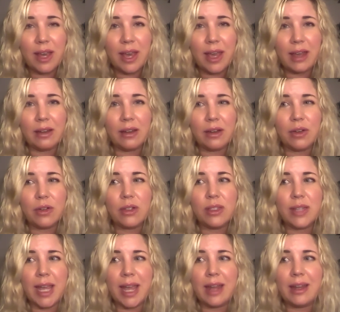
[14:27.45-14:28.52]
and
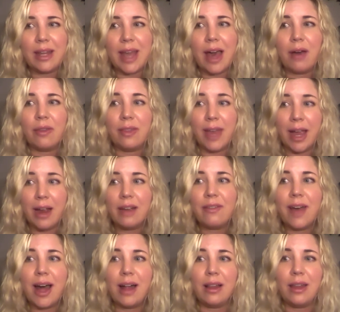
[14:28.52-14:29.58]
understanding how their
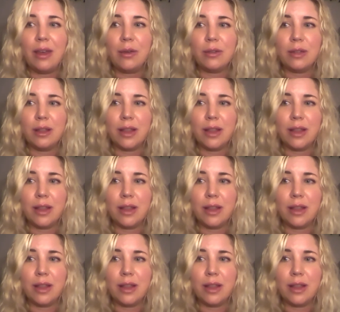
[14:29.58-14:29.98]
values